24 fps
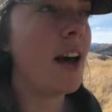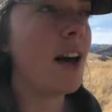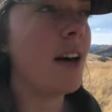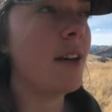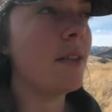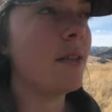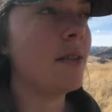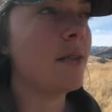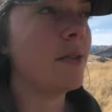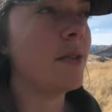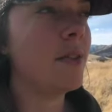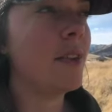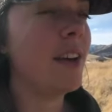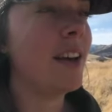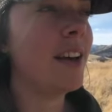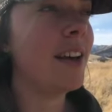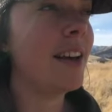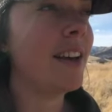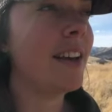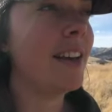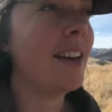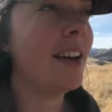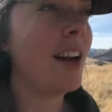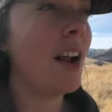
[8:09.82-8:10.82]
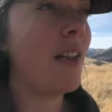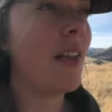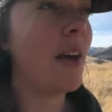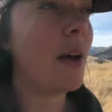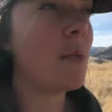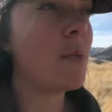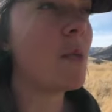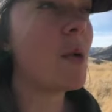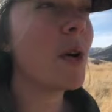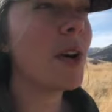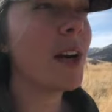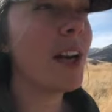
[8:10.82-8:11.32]
of, you know,
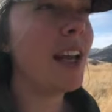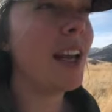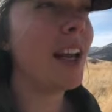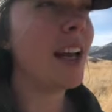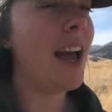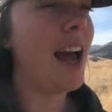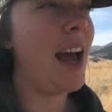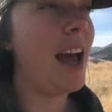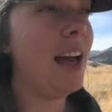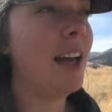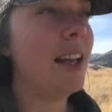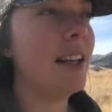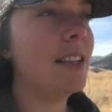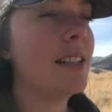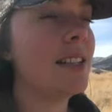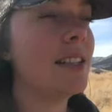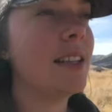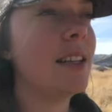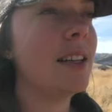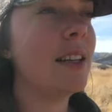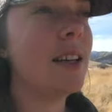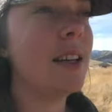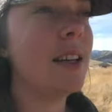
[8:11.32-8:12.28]
like mourning and